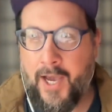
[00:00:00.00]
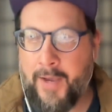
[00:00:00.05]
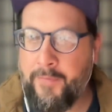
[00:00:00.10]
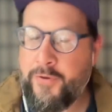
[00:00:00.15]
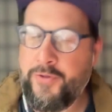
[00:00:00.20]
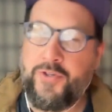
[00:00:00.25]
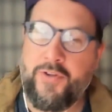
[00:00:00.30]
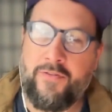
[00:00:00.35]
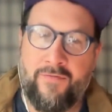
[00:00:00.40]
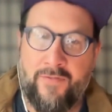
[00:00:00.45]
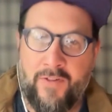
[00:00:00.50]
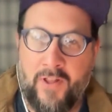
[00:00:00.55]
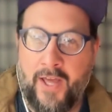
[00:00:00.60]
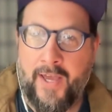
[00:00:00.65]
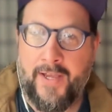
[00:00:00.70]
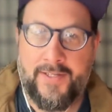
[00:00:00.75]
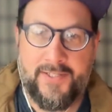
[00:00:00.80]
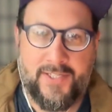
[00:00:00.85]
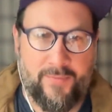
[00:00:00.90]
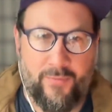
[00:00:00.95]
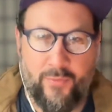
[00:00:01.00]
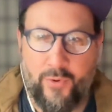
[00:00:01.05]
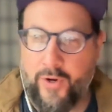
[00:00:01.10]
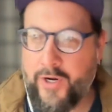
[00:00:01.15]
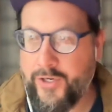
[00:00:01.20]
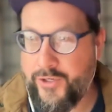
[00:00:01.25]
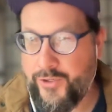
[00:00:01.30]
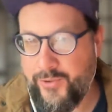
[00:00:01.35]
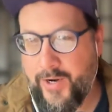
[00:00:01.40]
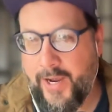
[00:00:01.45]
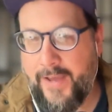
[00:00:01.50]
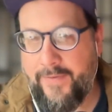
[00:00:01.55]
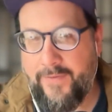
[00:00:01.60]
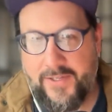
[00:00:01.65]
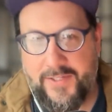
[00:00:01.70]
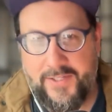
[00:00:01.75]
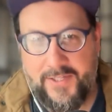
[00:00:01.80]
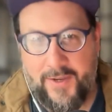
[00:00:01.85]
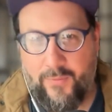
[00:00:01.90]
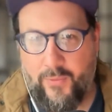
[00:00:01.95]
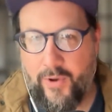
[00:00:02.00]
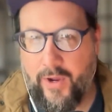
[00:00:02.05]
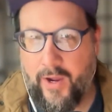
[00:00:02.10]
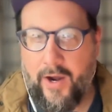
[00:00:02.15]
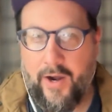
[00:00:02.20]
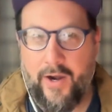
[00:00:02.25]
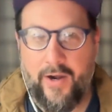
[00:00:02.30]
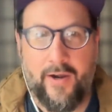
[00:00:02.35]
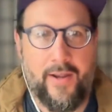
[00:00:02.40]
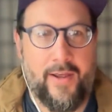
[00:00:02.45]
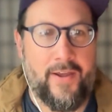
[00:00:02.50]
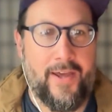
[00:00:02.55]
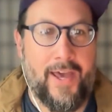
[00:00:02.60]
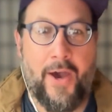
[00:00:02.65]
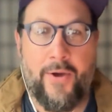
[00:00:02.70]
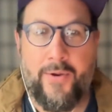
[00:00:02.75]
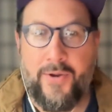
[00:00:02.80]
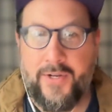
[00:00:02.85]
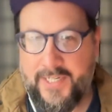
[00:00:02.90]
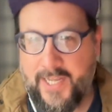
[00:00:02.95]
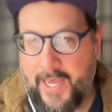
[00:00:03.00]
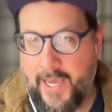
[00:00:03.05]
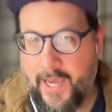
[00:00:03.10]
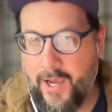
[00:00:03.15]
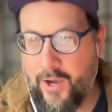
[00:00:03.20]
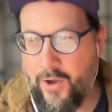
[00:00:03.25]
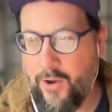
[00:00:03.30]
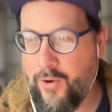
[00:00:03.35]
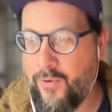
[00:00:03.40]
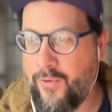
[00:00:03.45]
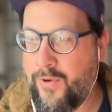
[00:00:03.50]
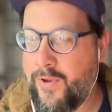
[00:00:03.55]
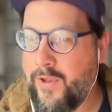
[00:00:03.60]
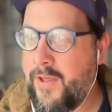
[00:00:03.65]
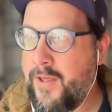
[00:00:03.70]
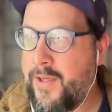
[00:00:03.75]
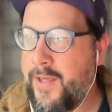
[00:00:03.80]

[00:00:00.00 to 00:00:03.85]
I'm usually flying somewhere or driving somewhere out of town,